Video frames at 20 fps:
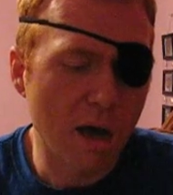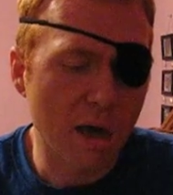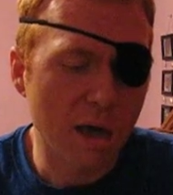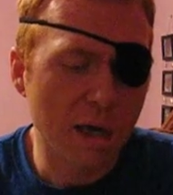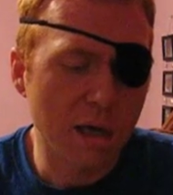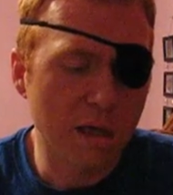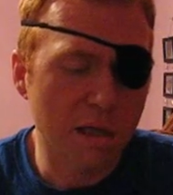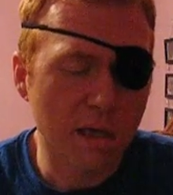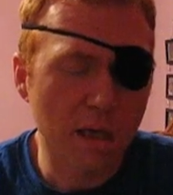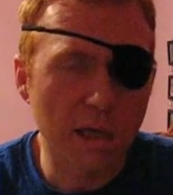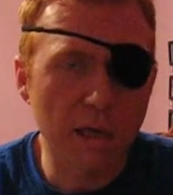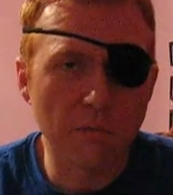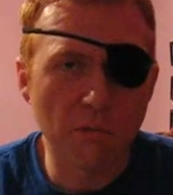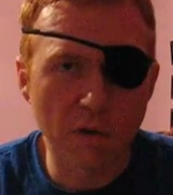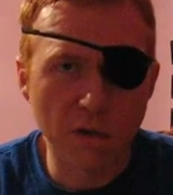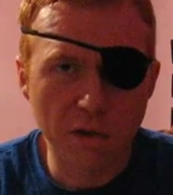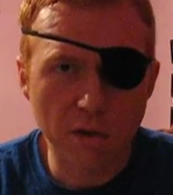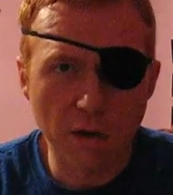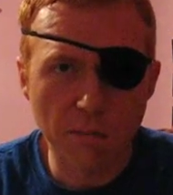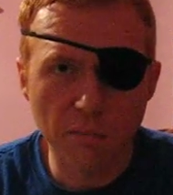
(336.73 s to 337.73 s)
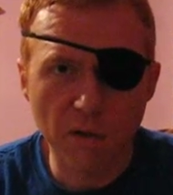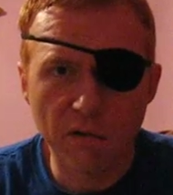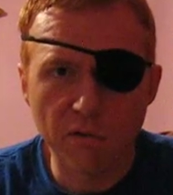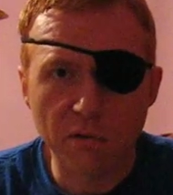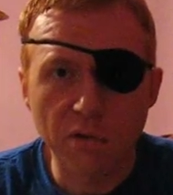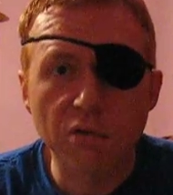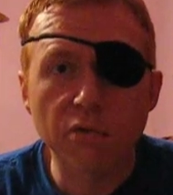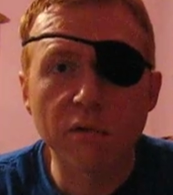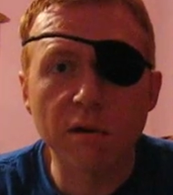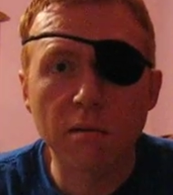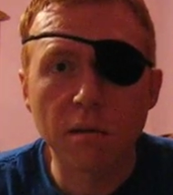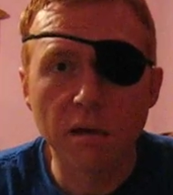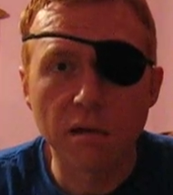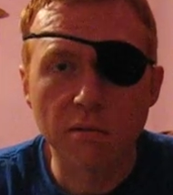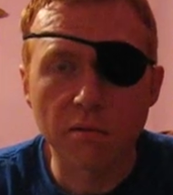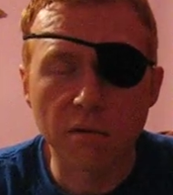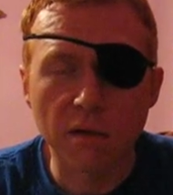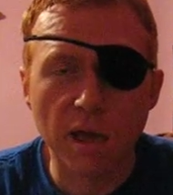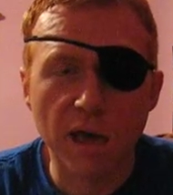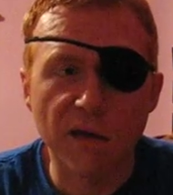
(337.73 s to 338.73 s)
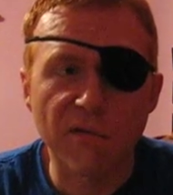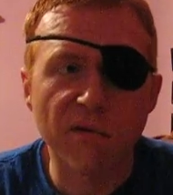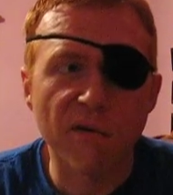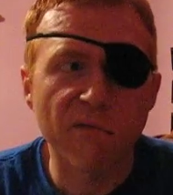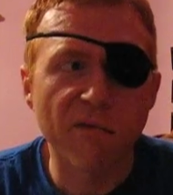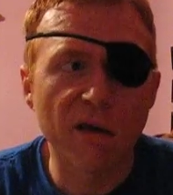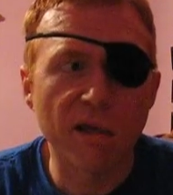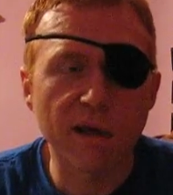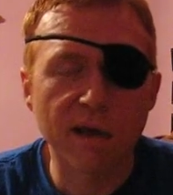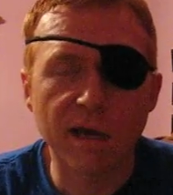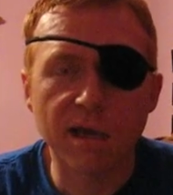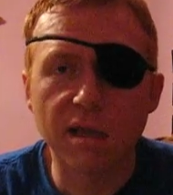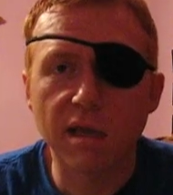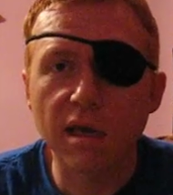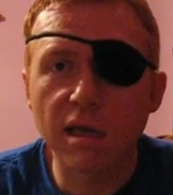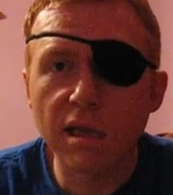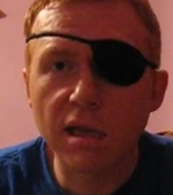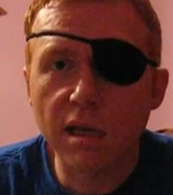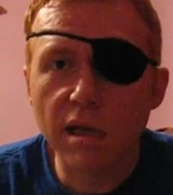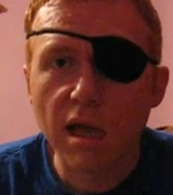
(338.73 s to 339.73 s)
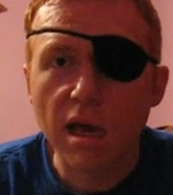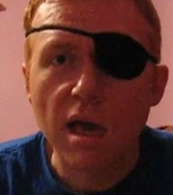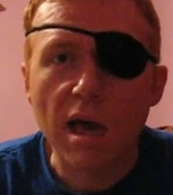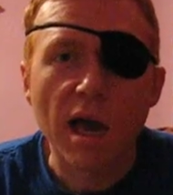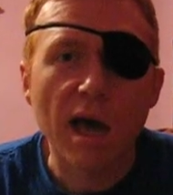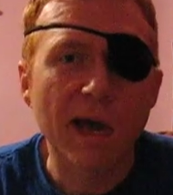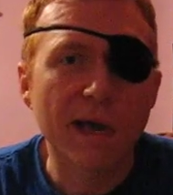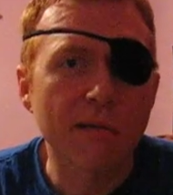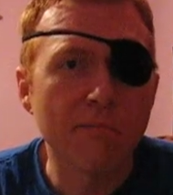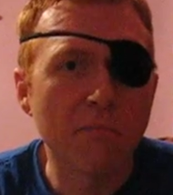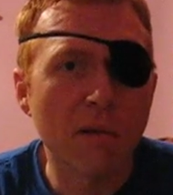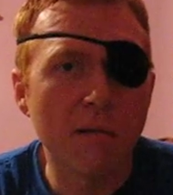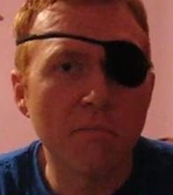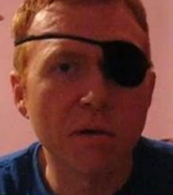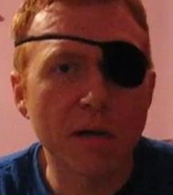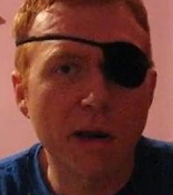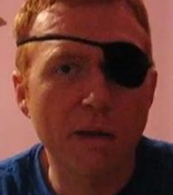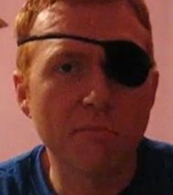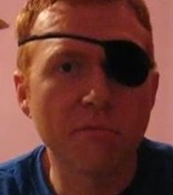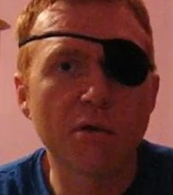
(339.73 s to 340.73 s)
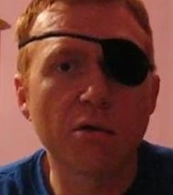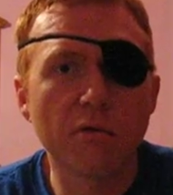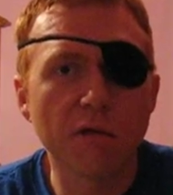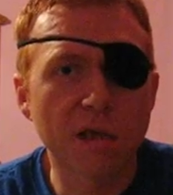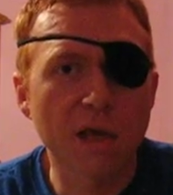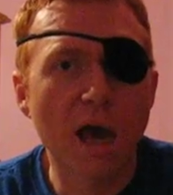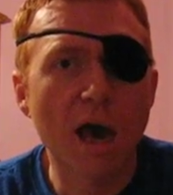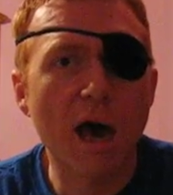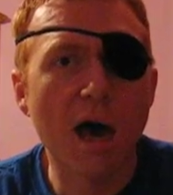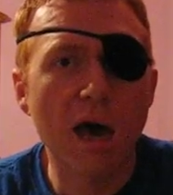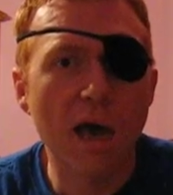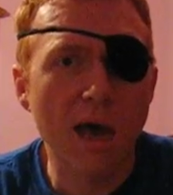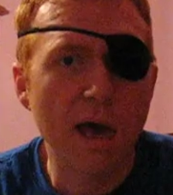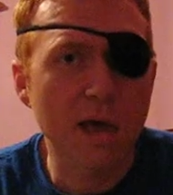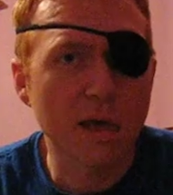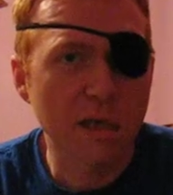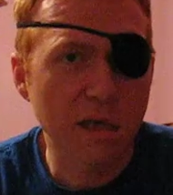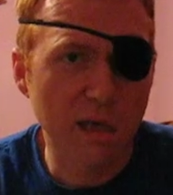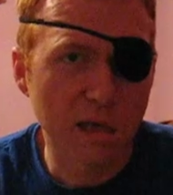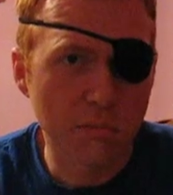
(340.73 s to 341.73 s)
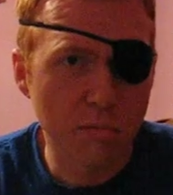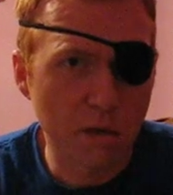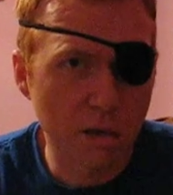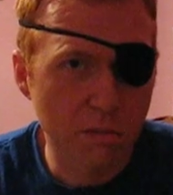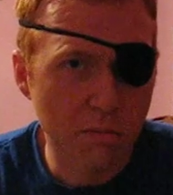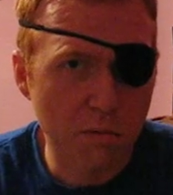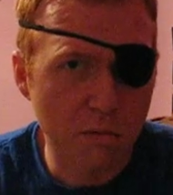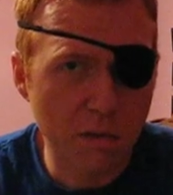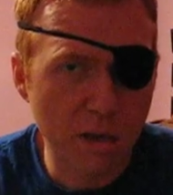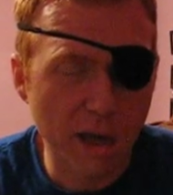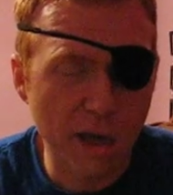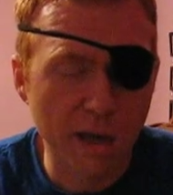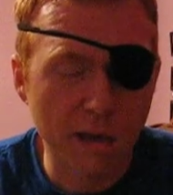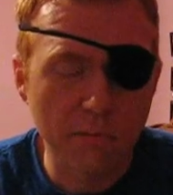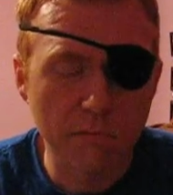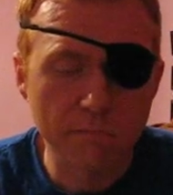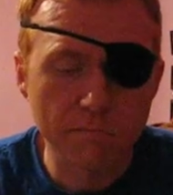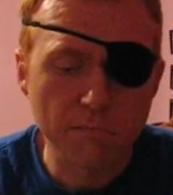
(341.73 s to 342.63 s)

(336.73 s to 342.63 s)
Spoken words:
He said he wanted to start me out with 3 pills per day. If I felt like I needed it, I could bump it up to as high as 6 pills per day.